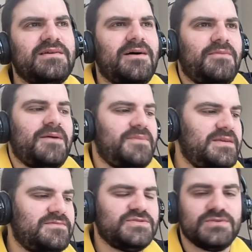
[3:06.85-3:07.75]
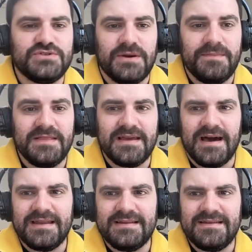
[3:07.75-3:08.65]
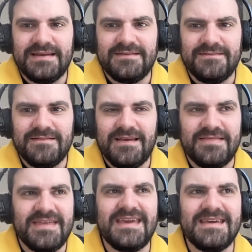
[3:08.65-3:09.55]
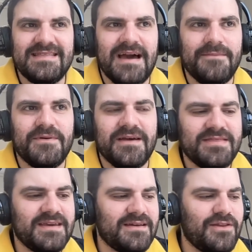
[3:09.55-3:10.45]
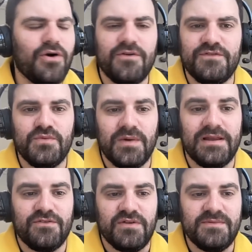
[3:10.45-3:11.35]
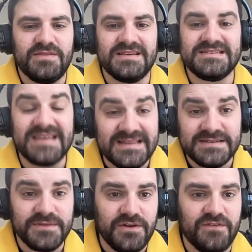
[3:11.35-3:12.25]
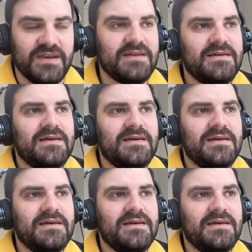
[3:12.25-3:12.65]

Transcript: I might be sort of jumping the gun in, in, in thinking that, but I think a lot of you will agree with the sentiment of it.